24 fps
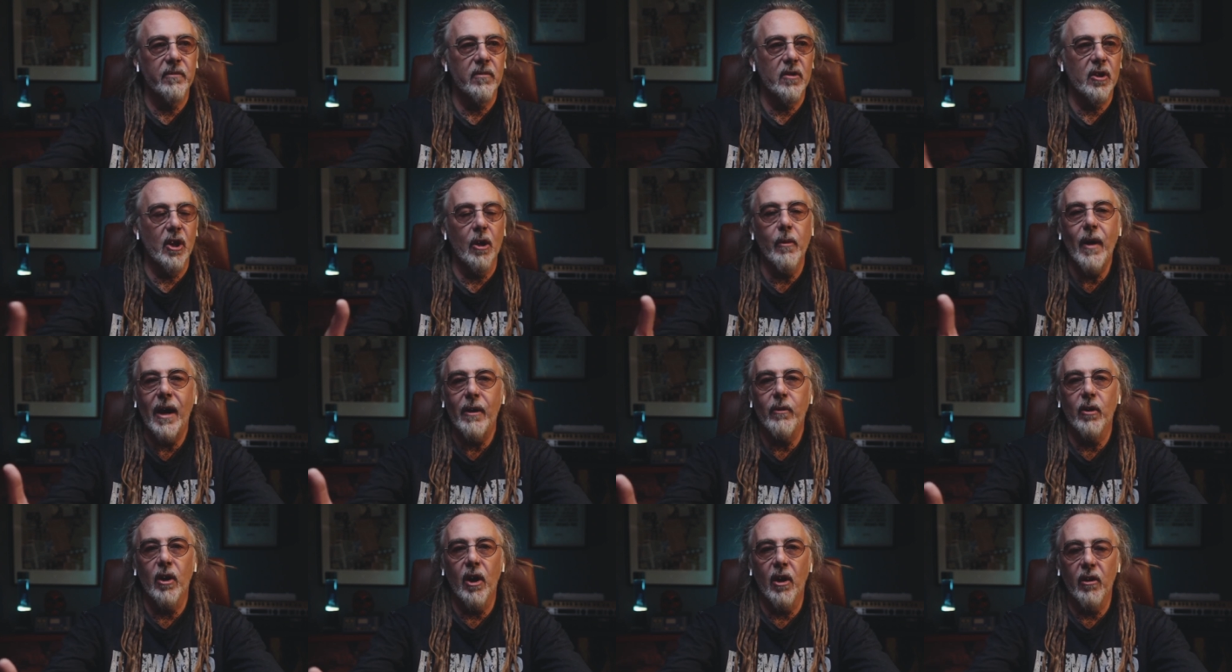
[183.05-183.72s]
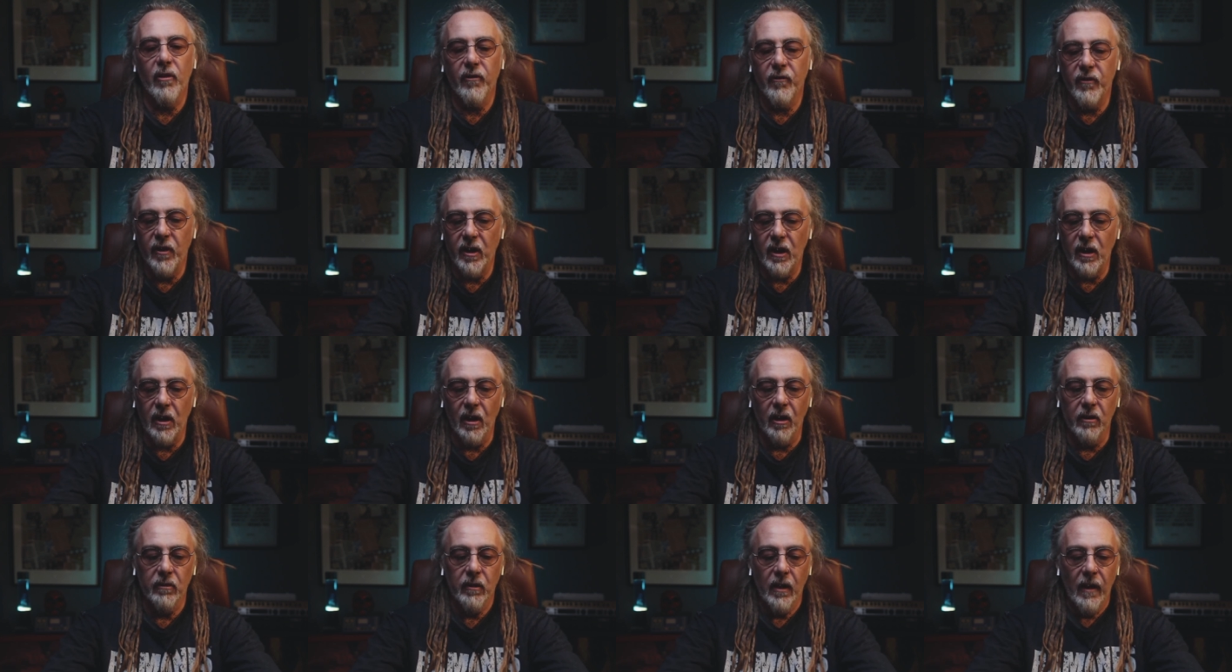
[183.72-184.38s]
2 hour long
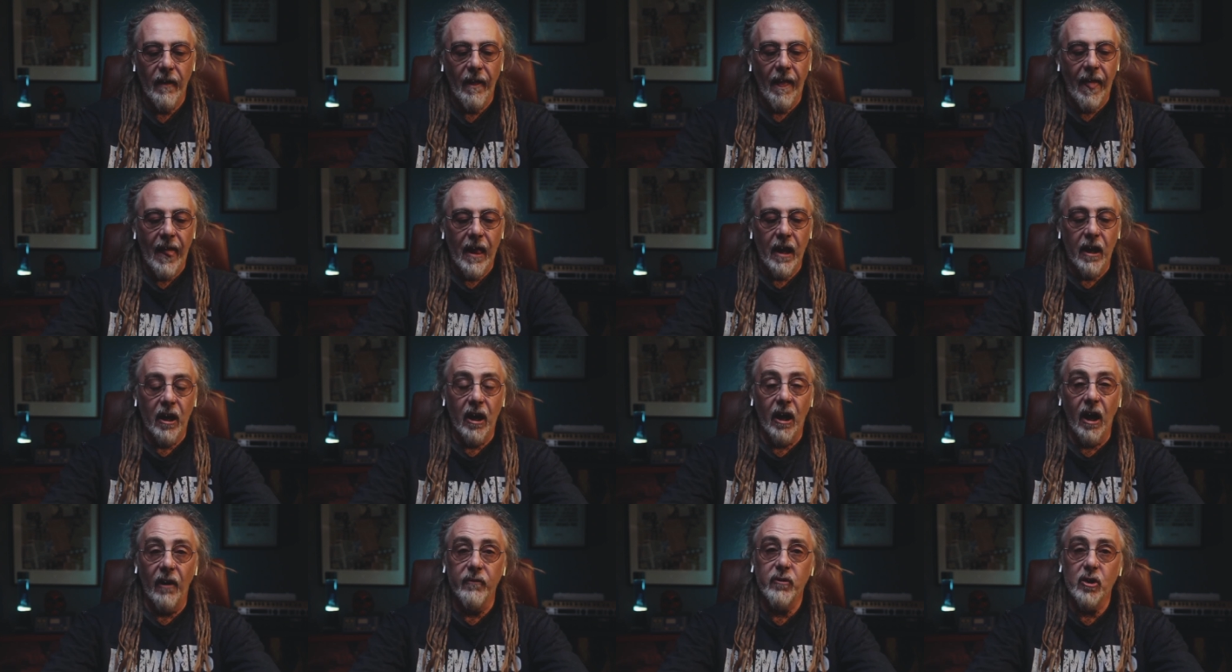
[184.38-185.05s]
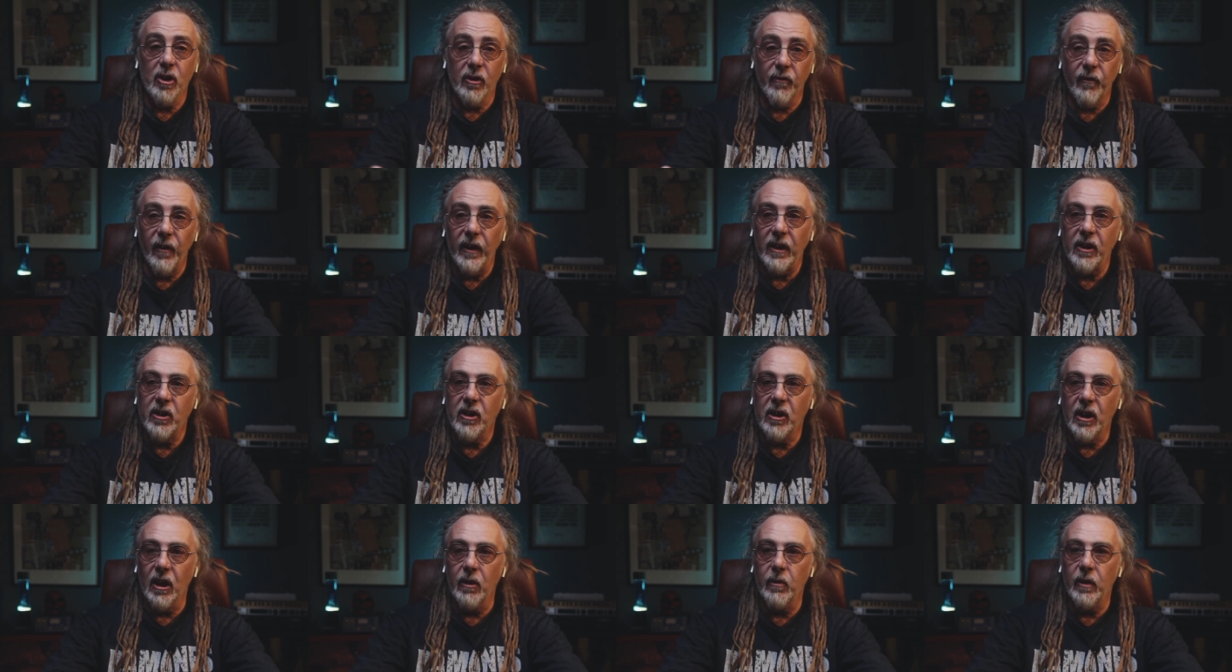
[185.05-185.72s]
video. I've just
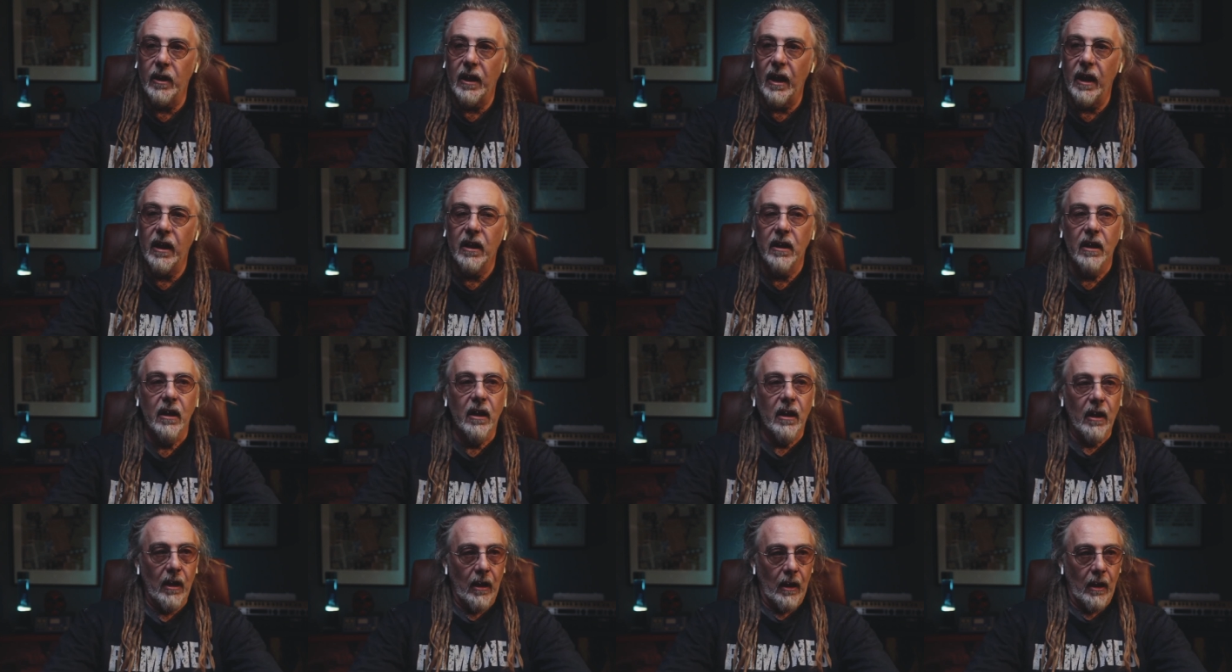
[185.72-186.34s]
finished doing it.